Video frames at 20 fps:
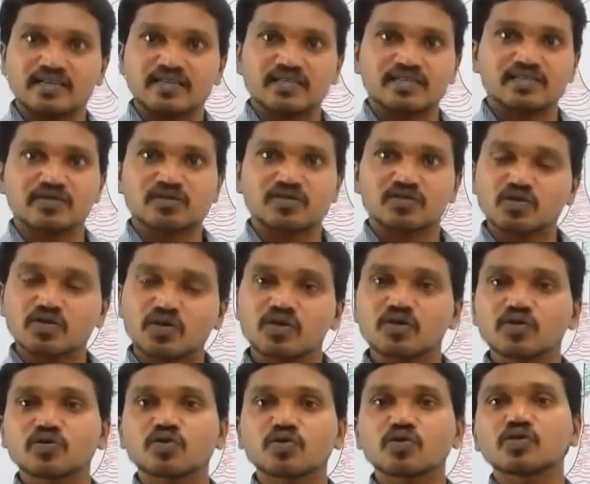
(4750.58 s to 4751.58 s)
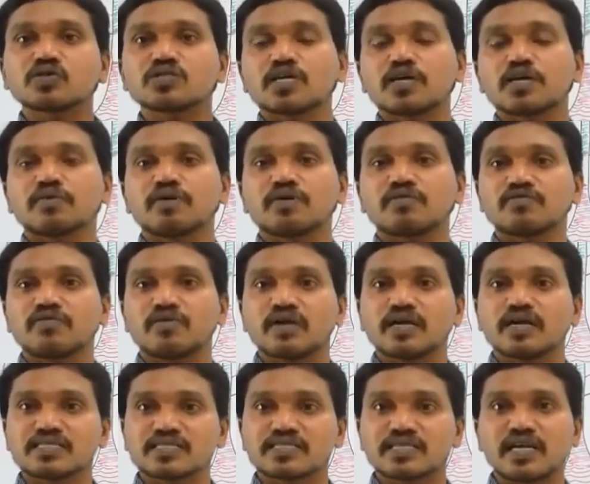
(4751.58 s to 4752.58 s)
So those type of
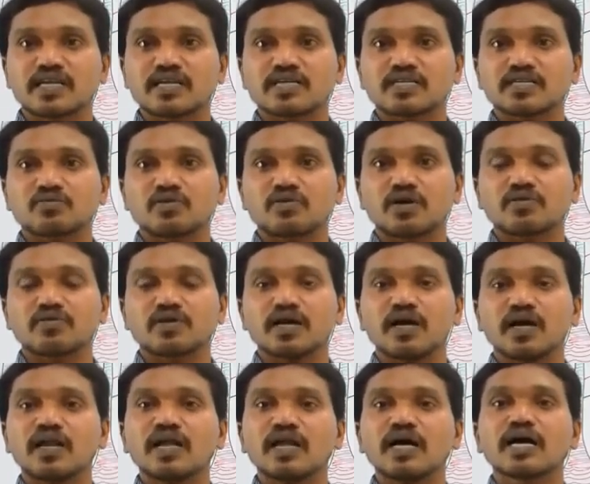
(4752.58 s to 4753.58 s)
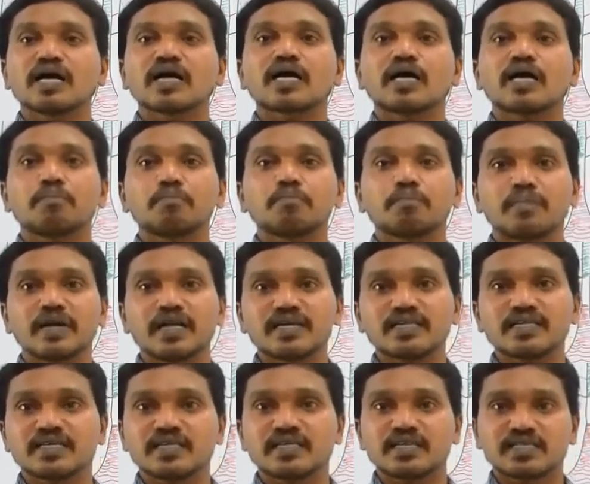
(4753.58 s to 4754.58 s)
sulcus what we call
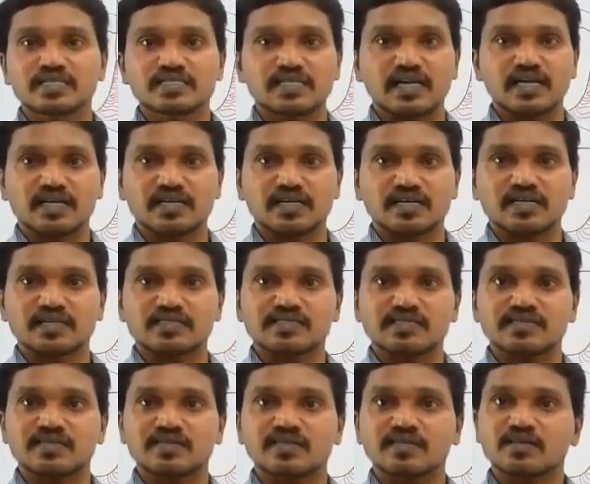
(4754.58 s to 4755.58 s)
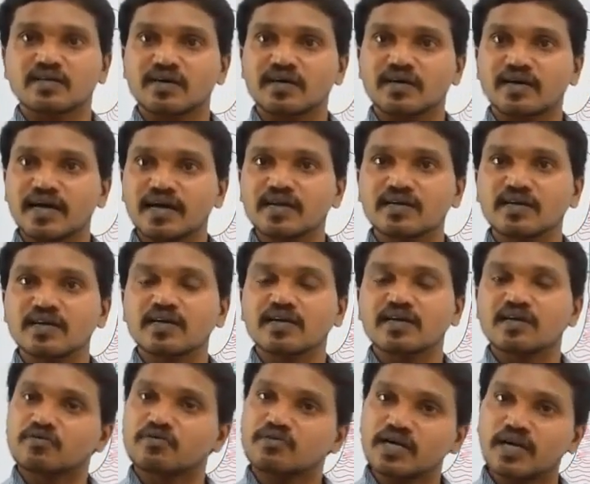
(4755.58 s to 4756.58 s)
complete sulcus, right?
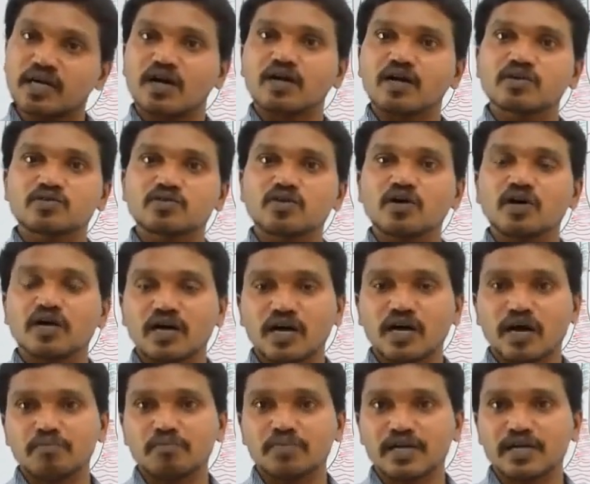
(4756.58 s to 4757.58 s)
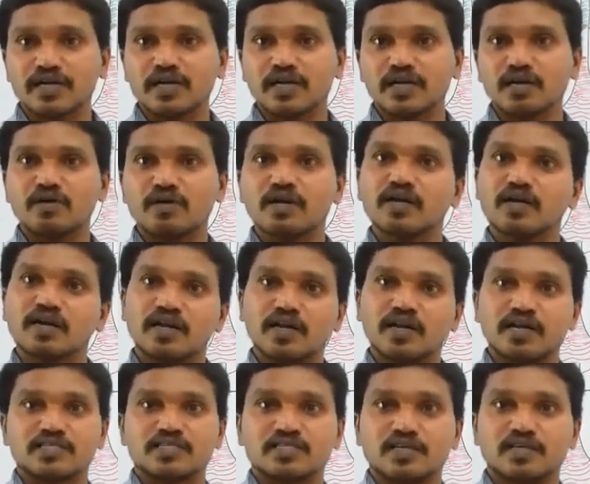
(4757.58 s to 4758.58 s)
We are also completed our
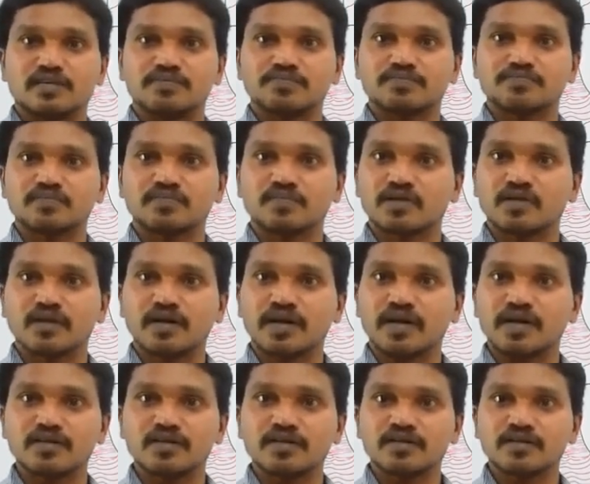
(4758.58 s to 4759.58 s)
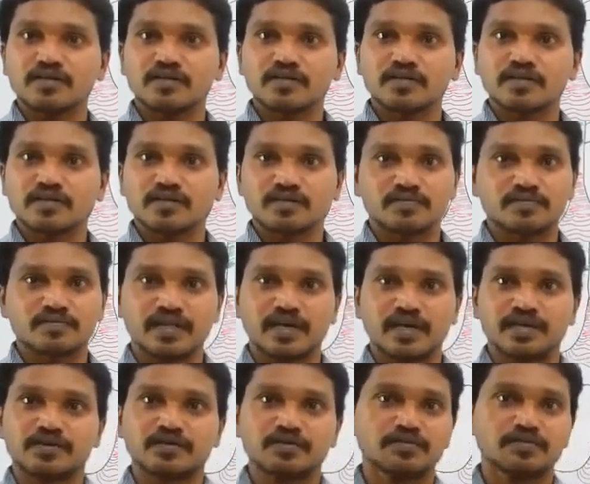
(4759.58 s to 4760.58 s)
lecture, right? Thank you.